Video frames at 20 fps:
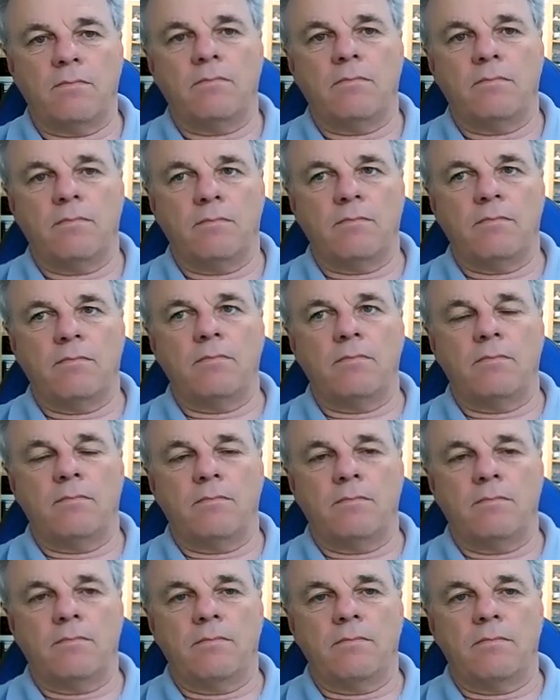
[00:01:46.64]

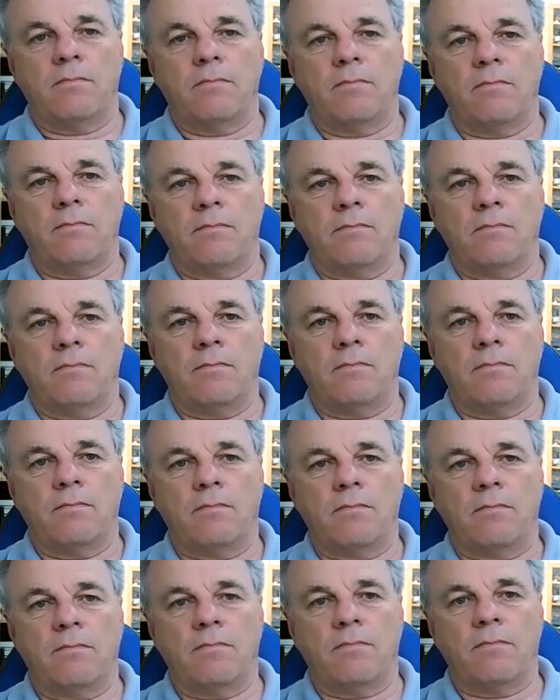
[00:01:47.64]

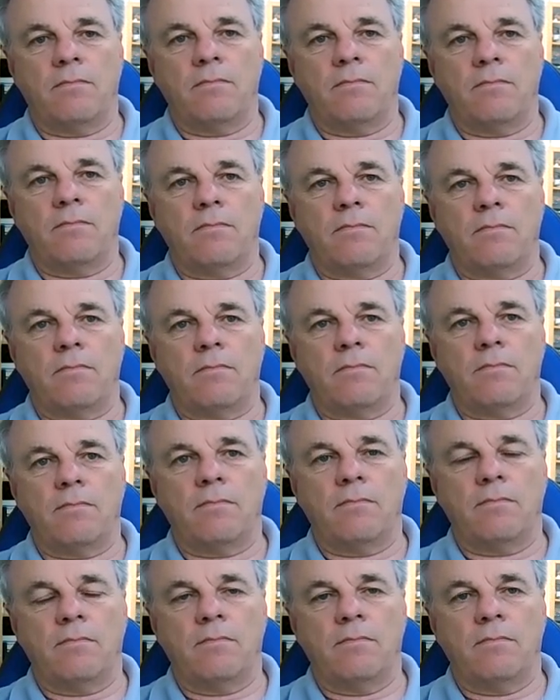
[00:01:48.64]

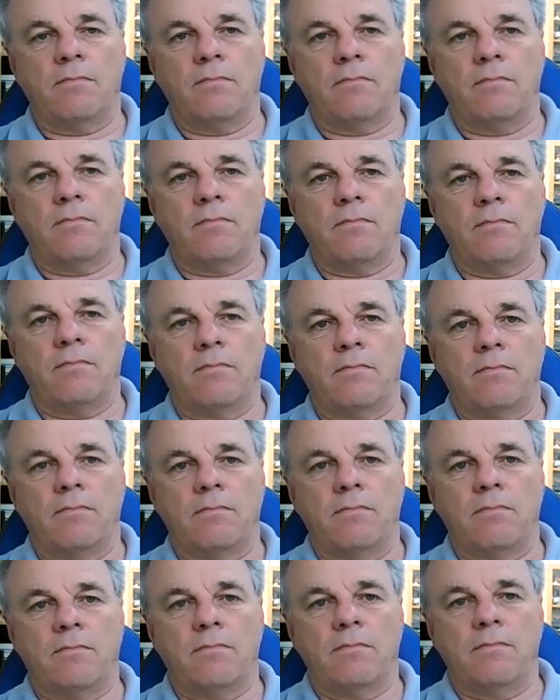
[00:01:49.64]

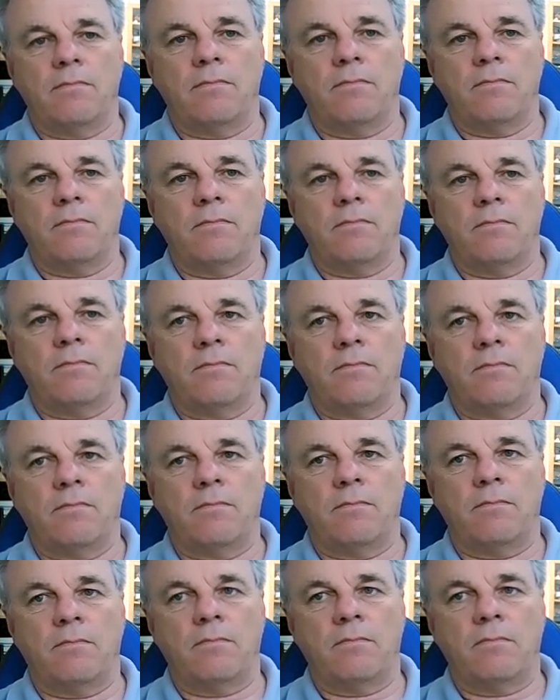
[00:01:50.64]

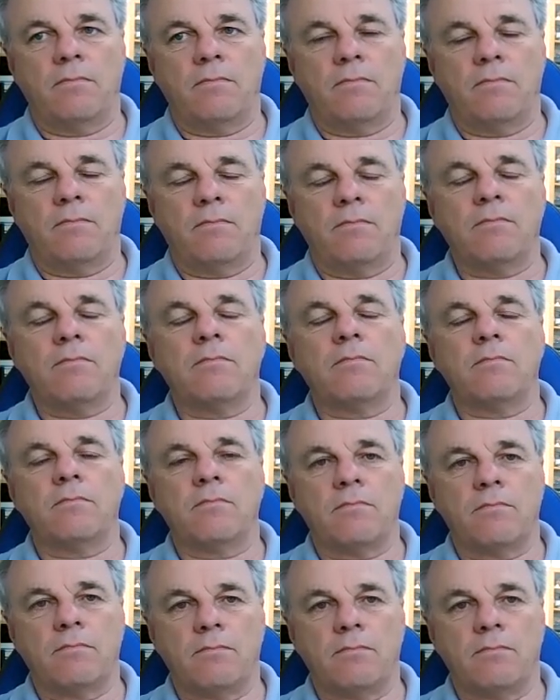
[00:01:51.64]

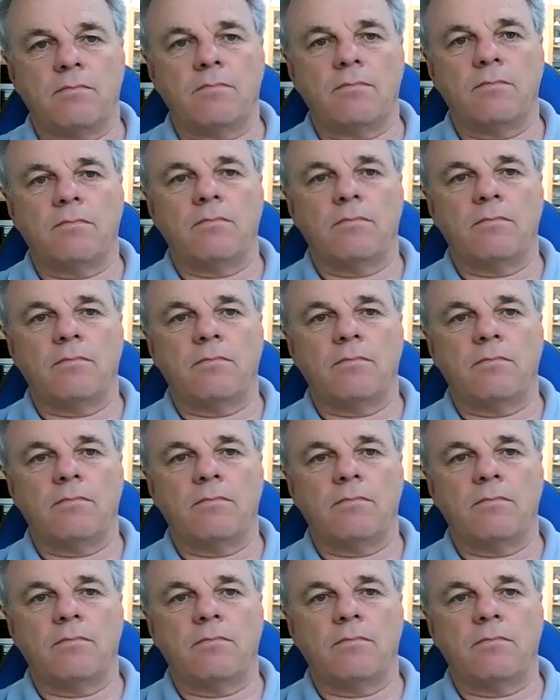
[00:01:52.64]
(silent)